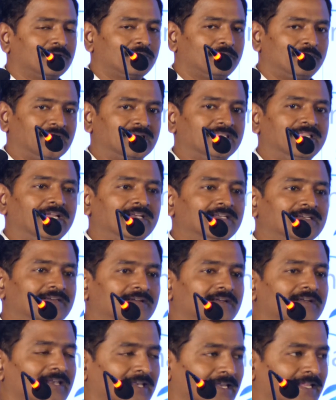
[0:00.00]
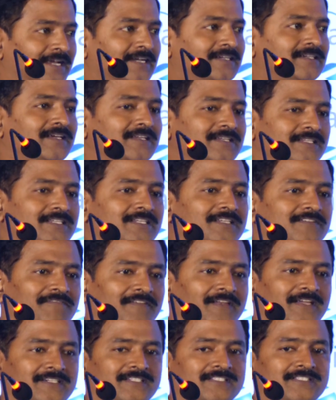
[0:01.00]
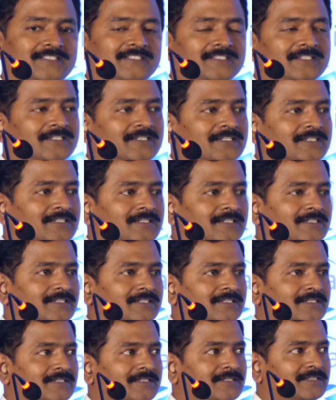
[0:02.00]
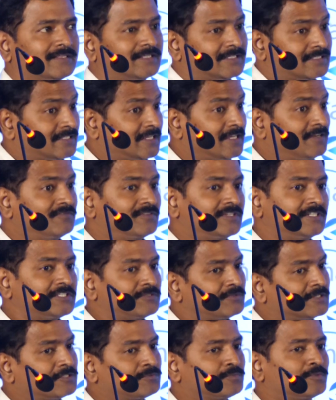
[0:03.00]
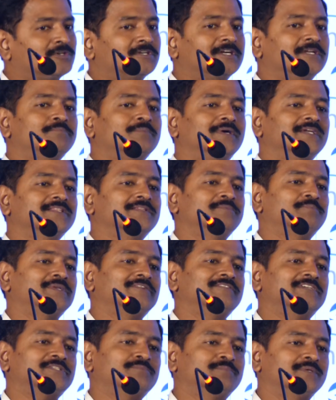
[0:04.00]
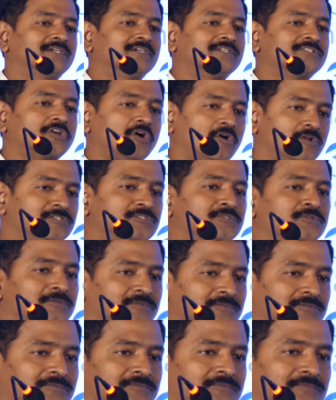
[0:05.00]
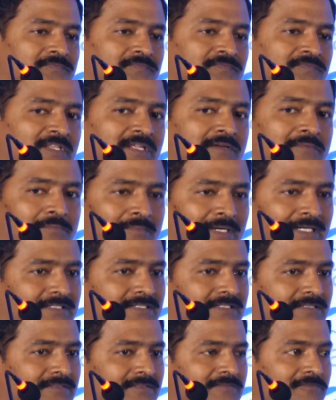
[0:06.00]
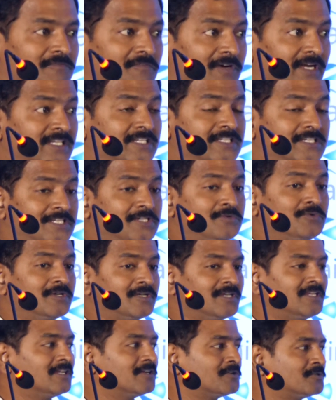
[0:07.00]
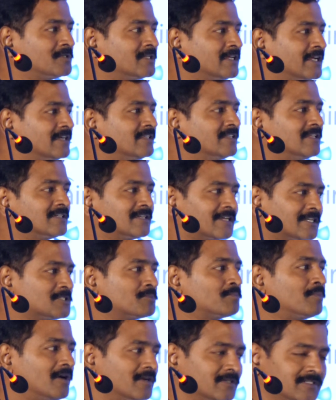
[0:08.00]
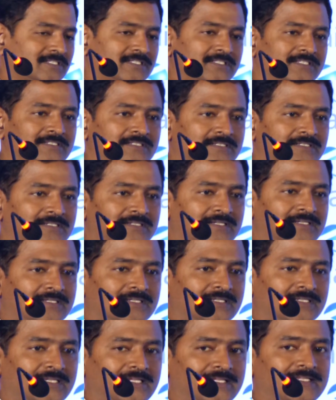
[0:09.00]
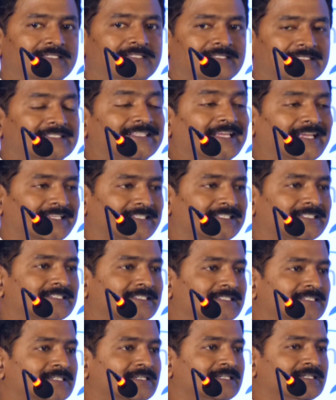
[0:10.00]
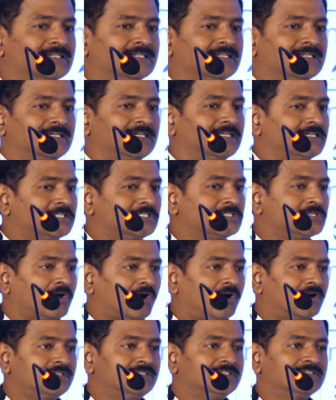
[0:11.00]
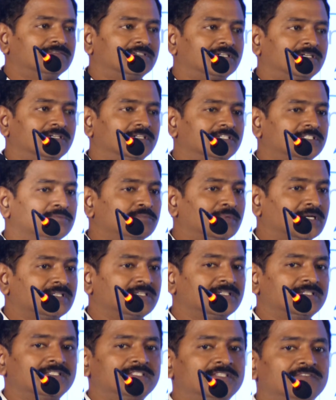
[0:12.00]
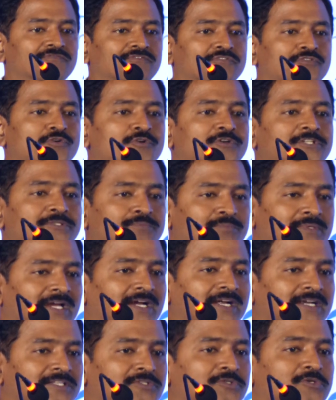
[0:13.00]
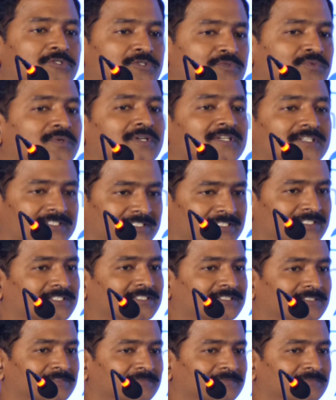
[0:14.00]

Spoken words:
But then later he reflects, the same words were spoken by the previous speakers also. But why he only could get that response? He says, it is not the words, but it is the force behind those words.